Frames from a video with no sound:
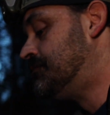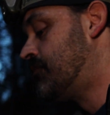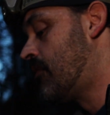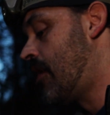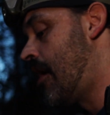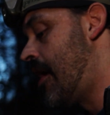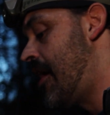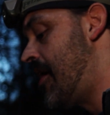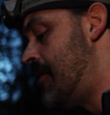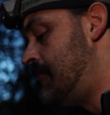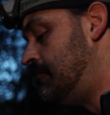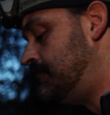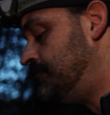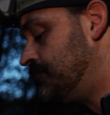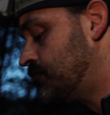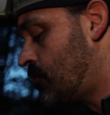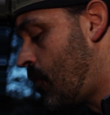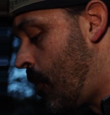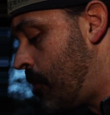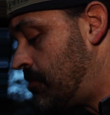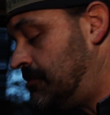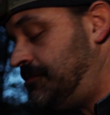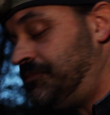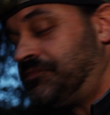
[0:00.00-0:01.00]
And
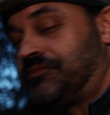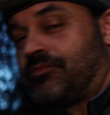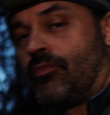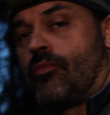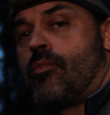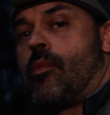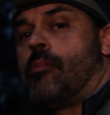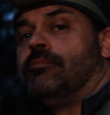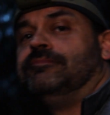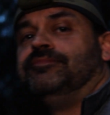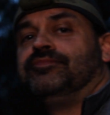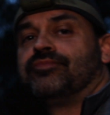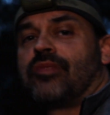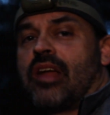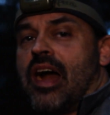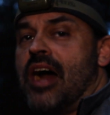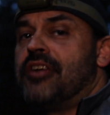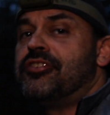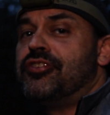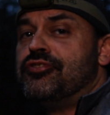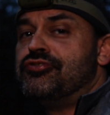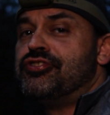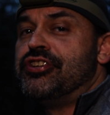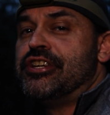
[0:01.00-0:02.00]
I
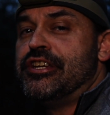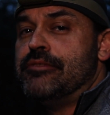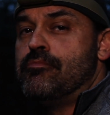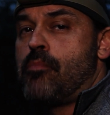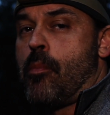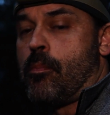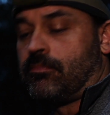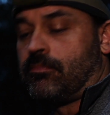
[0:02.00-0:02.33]
do cheat.